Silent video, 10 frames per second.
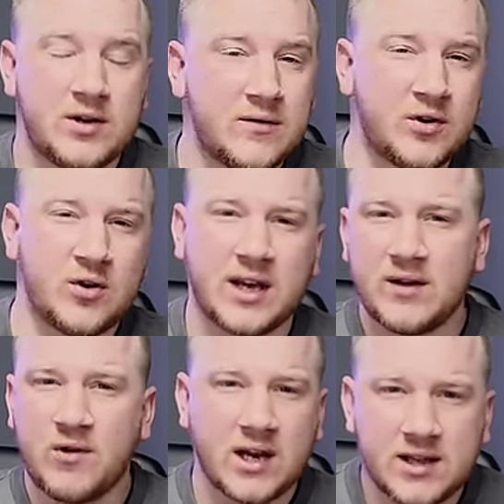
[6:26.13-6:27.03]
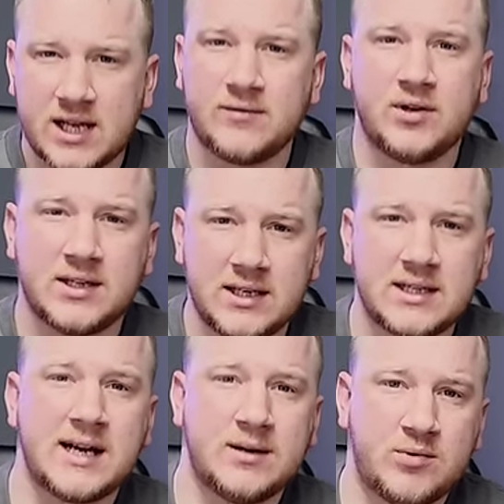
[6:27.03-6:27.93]
You haven't got to get right in there with your
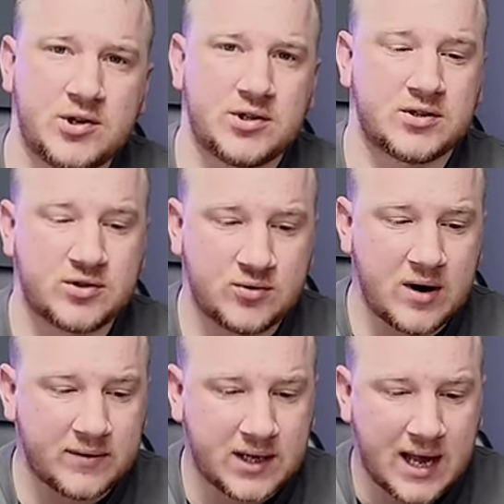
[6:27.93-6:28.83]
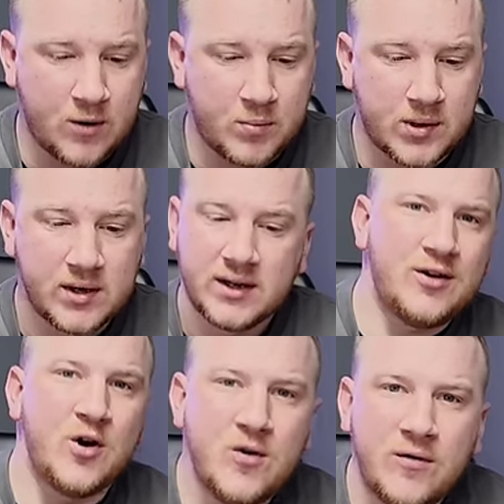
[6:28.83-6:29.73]
detailing brushes and sort everything out, but
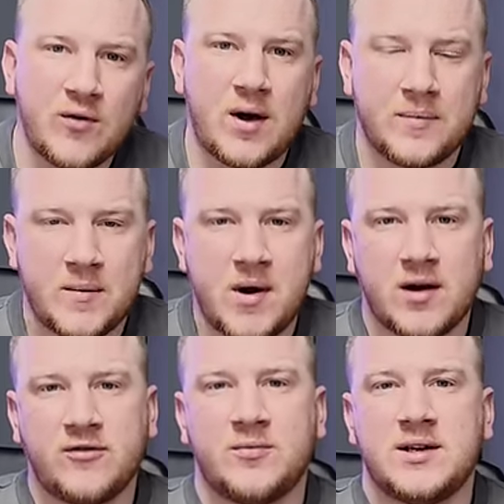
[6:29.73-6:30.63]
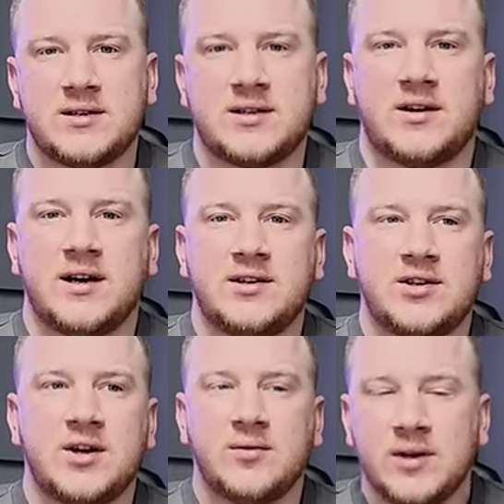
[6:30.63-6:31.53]
hoover up the muck from inside, you
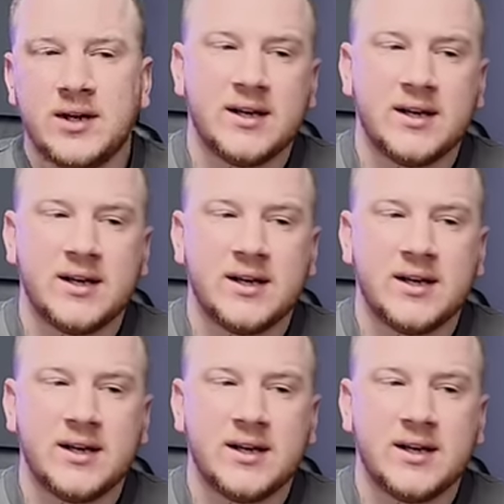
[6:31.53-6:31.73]
know,